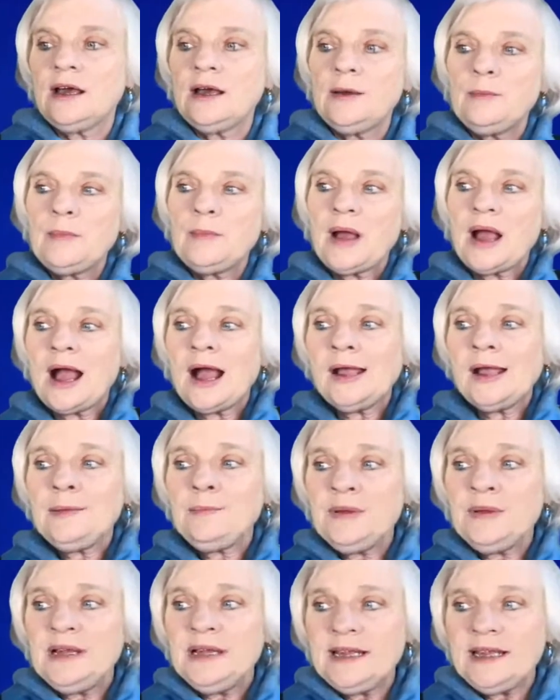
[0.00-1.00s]

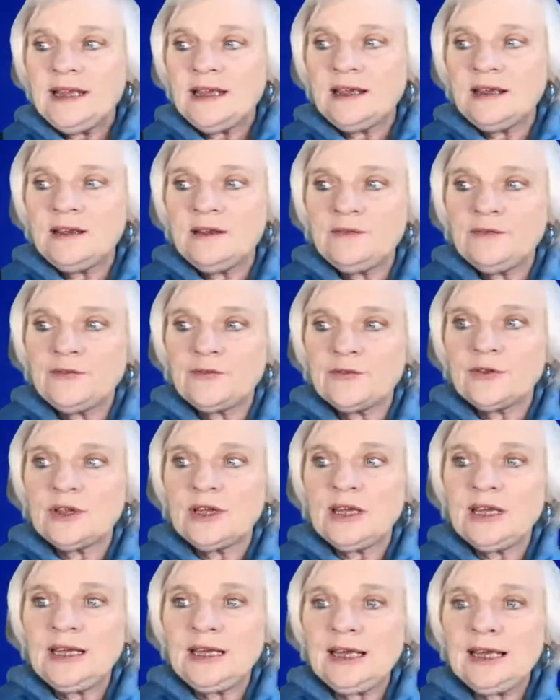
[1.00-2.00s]
I believe
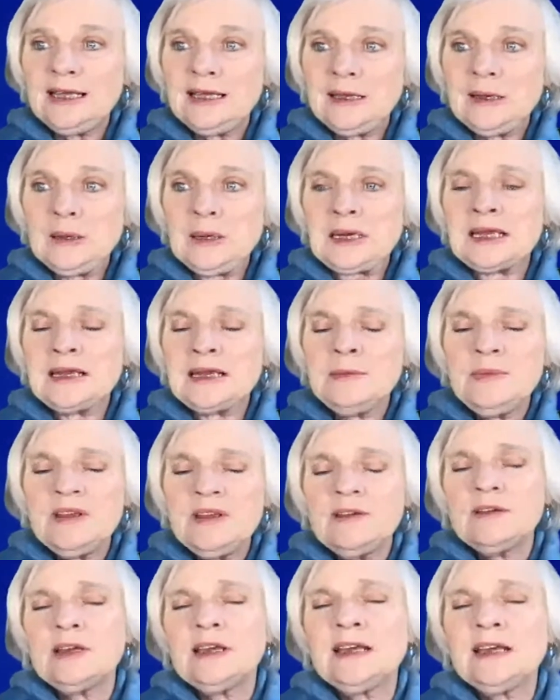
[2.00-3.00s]

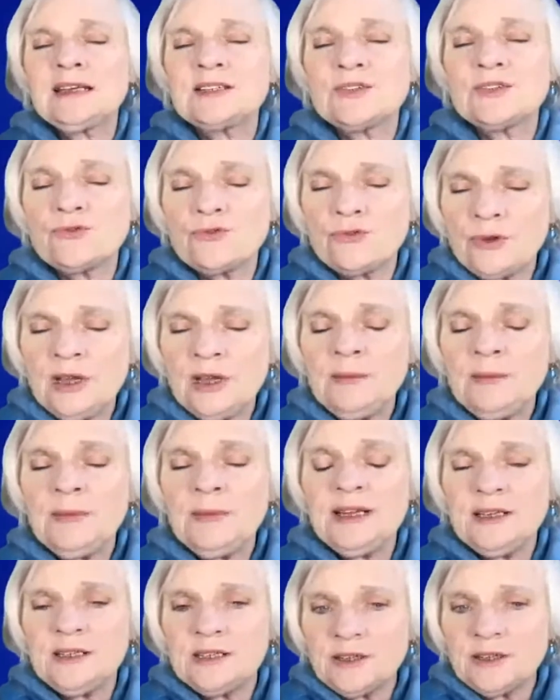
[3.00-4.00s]
it can
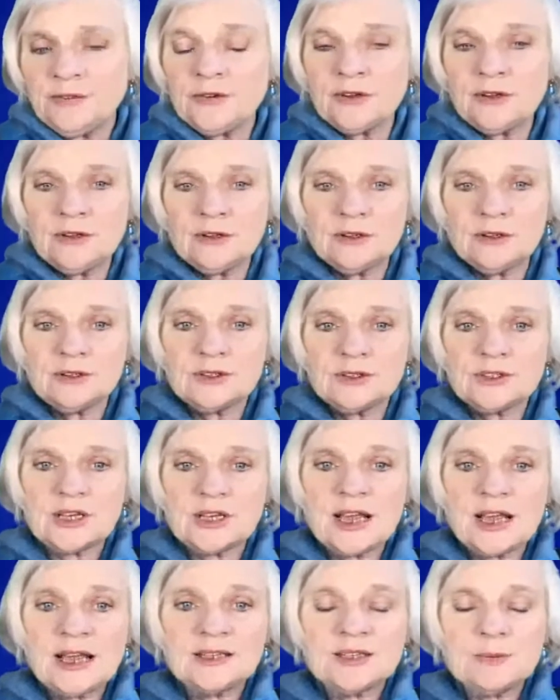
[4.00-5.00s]
be extremely
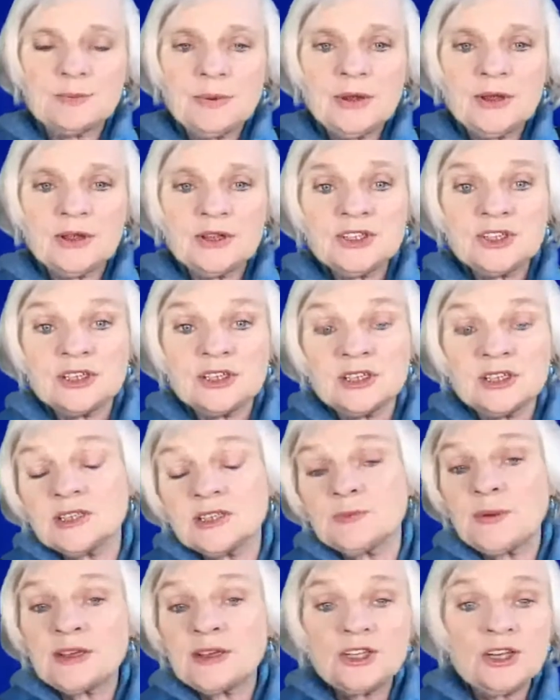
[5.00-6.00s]
difficult as a
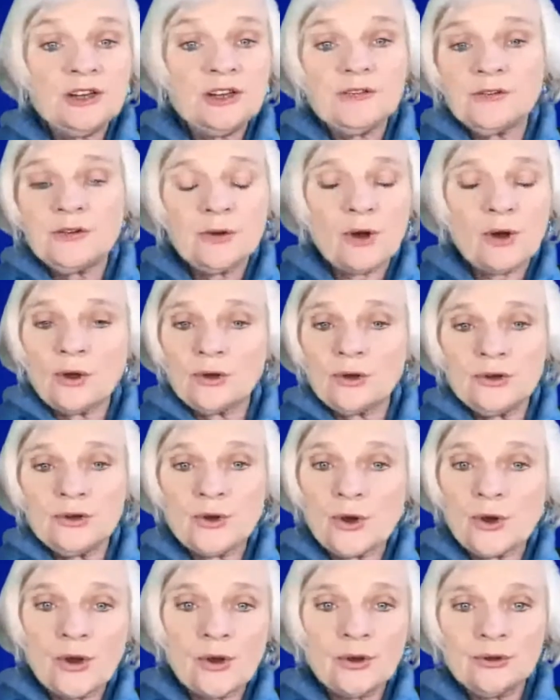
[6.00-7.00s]
person, especially
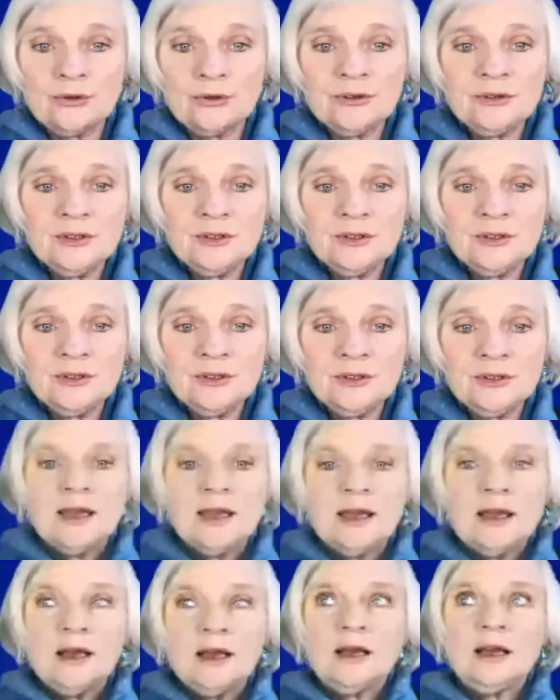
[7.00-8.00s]
if you're on your own,
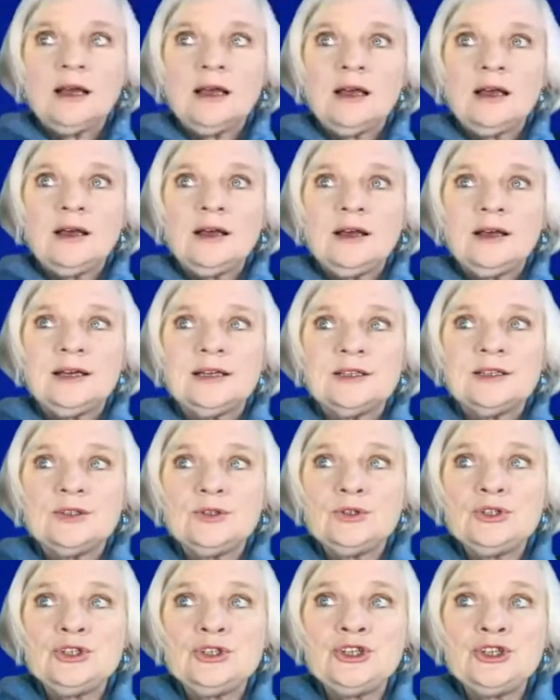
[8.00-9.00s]
uh,
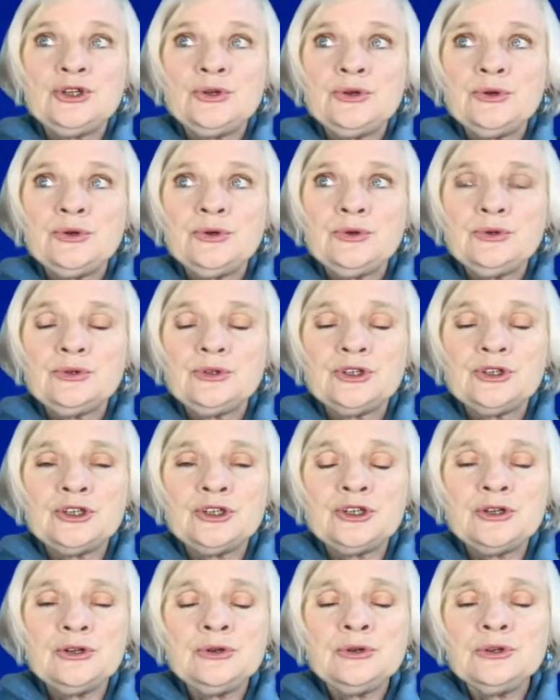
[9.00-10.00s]
to
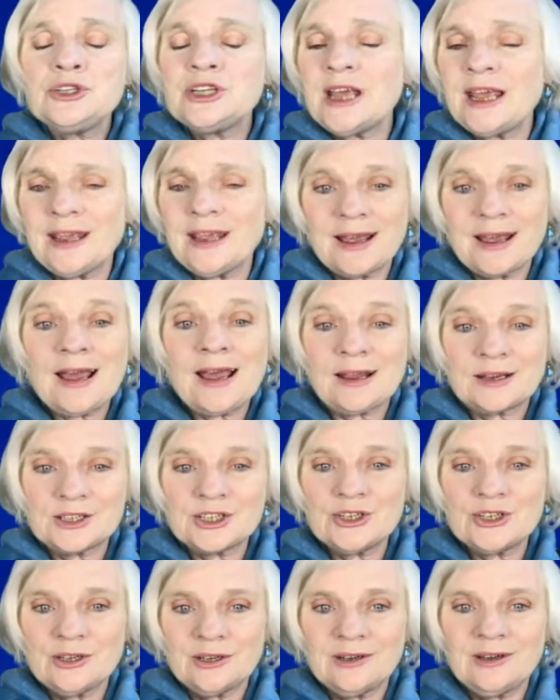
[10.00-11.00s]
take
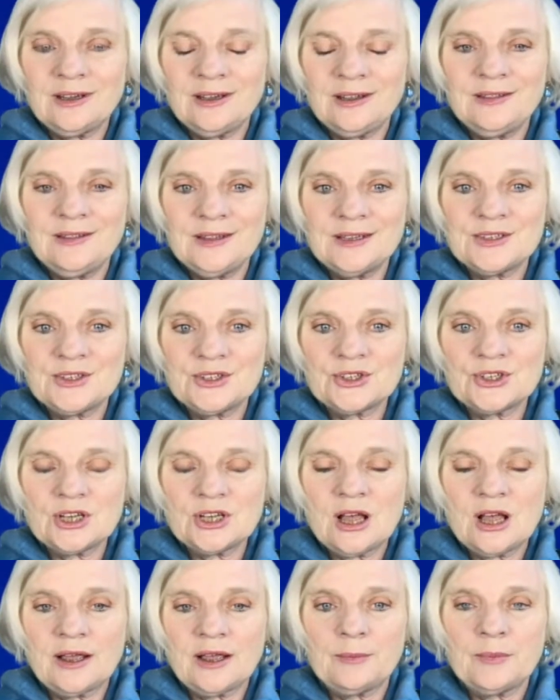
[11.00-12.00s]
action in this
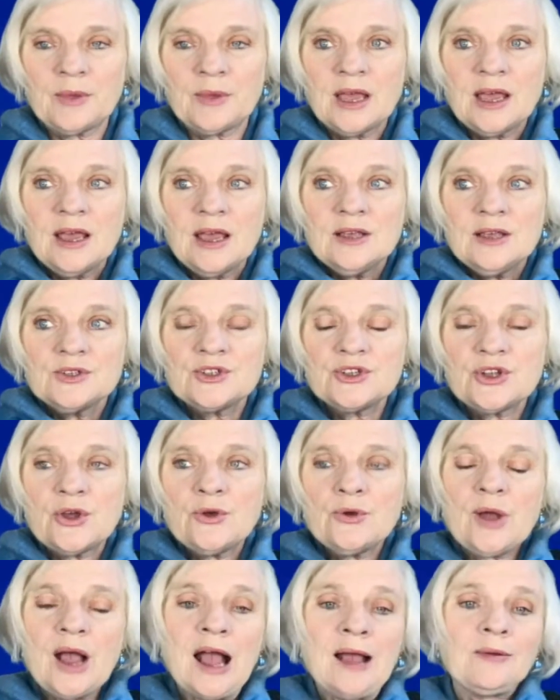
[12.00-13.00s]
time.
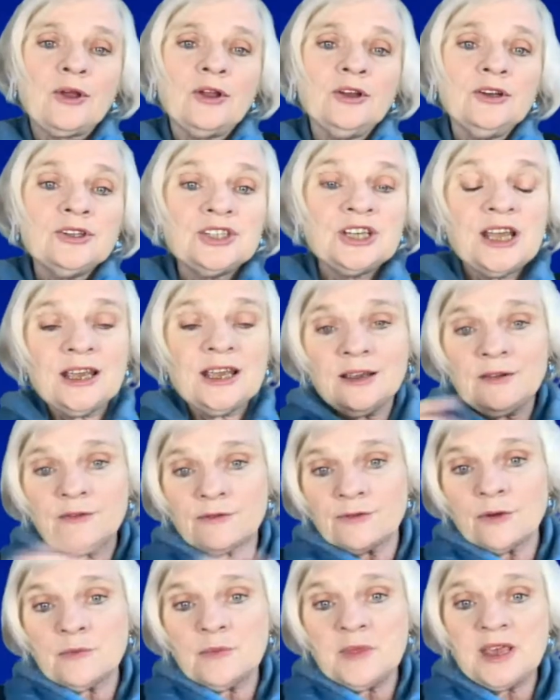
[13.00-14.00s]
So I'm going to take it
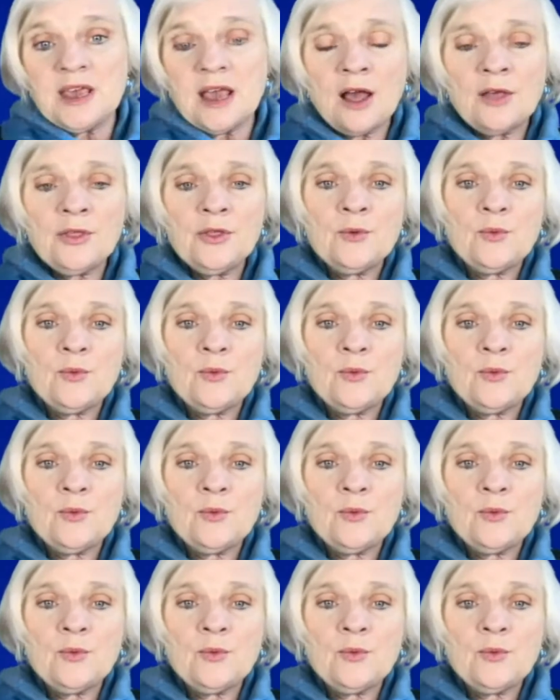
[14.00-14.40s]
from the other